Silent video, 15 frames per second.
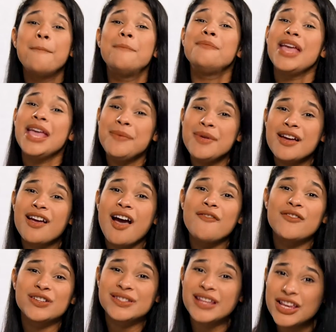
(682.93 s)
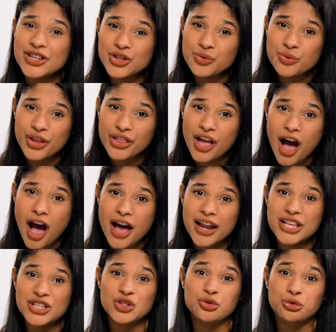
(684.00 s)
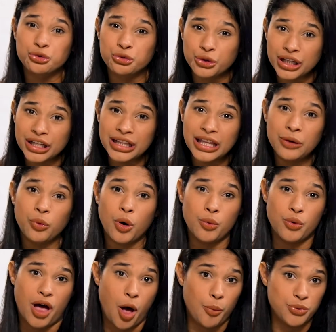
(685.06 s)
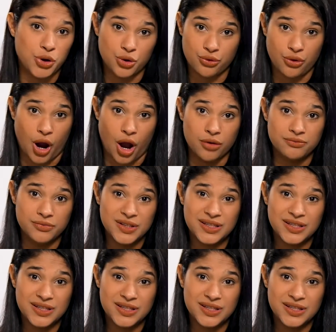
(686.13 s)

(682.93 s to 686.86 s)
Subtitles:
Maybe a conversation with God is really what will help you grow.